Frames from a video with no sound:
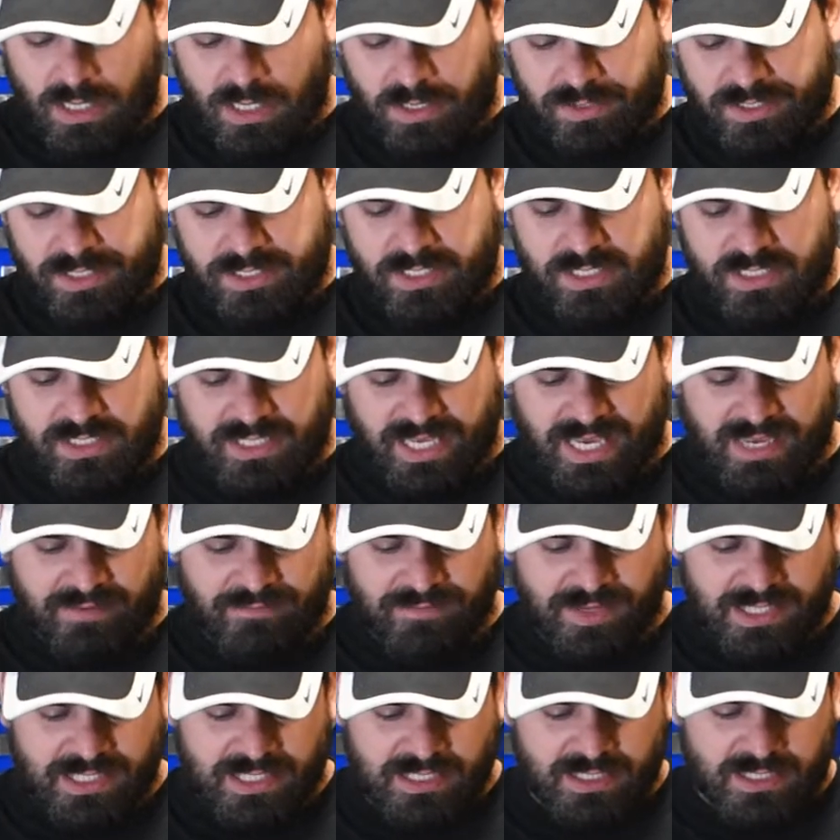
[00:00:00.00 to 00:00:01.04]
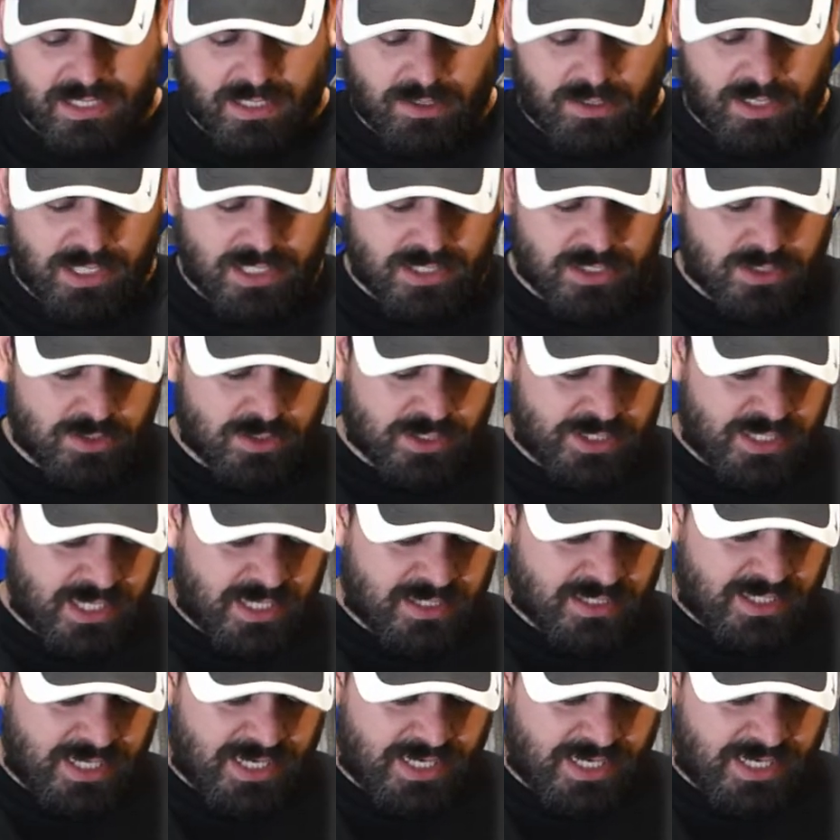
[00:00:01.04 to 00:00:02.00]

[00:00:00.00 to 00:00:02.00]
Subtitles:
This is the 850 series, so this has an